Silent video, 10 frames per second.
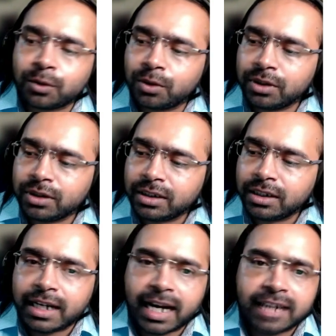code
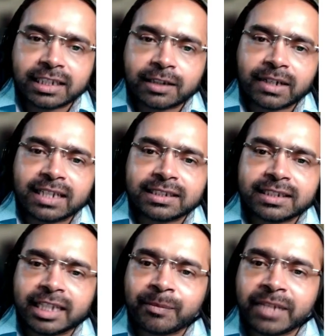and serverless
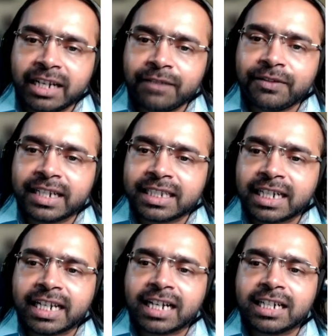API where the
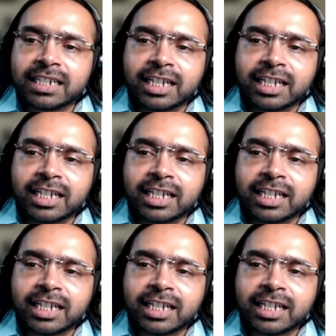attacker